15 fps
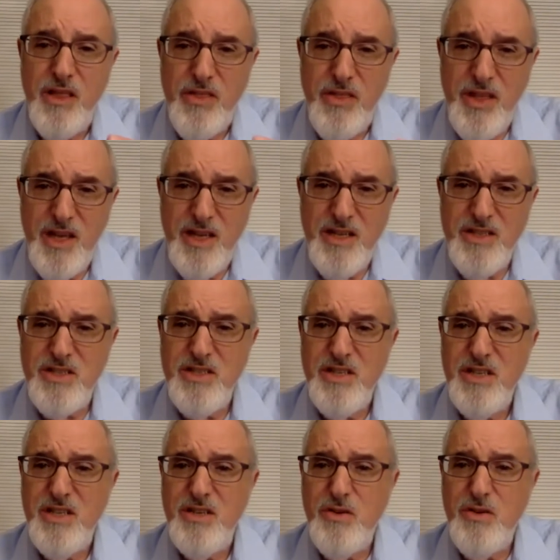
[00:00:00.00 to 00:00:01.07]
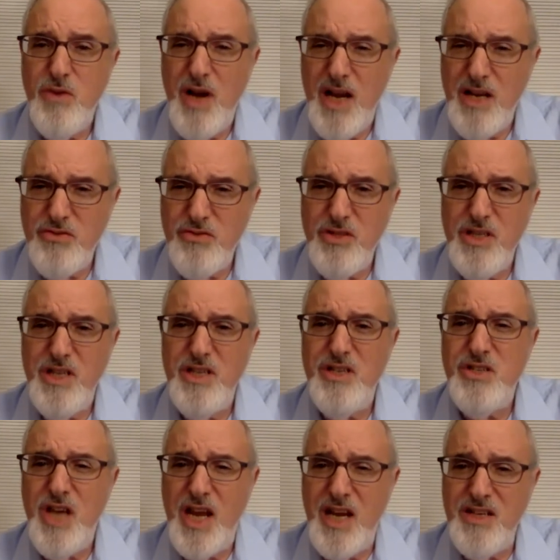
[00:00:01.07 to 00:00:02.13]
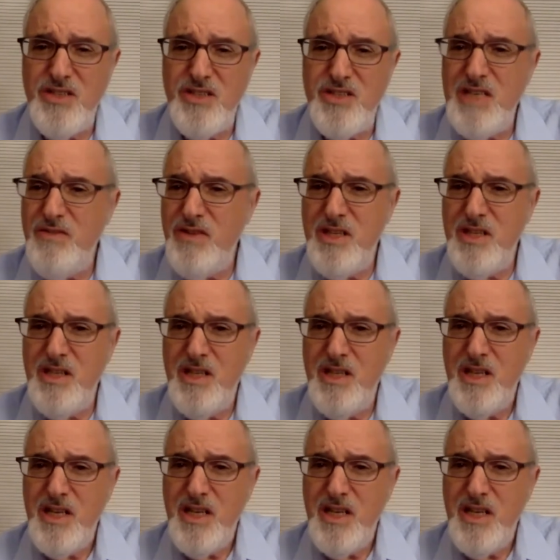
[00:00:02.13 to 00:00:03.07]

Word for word: Things gradually change, even in,